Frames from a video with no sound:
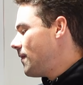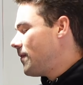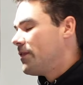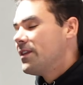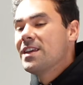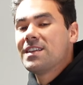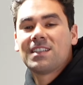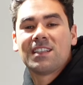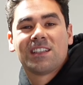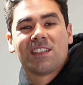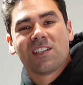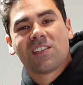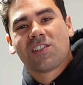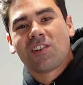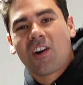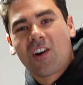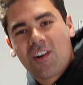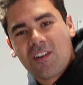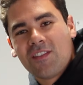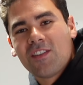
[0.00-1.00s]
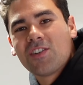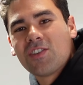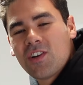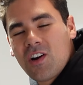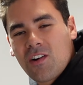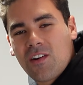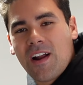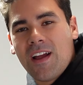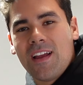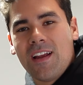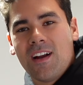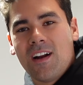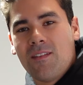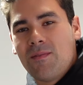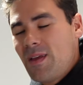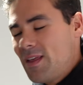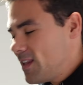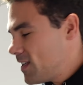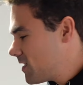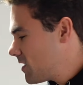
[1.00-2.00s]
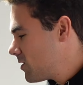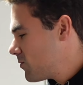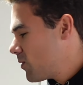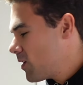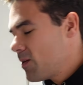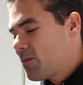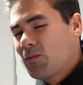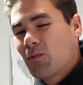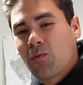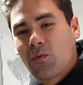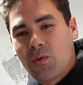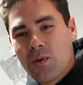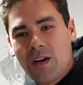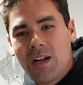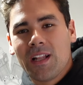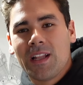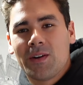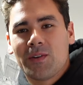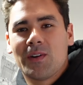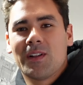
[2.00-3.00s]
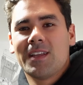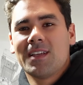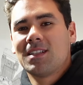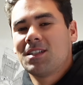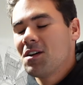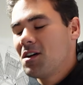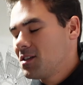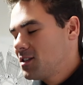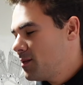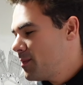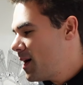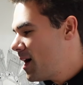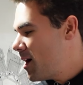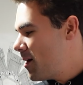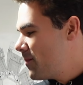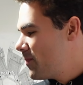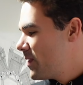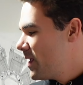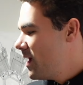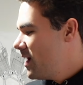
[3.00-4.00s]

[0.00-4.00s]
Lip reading: this is the star of the show right here. Now, this is what I'm really stoked about.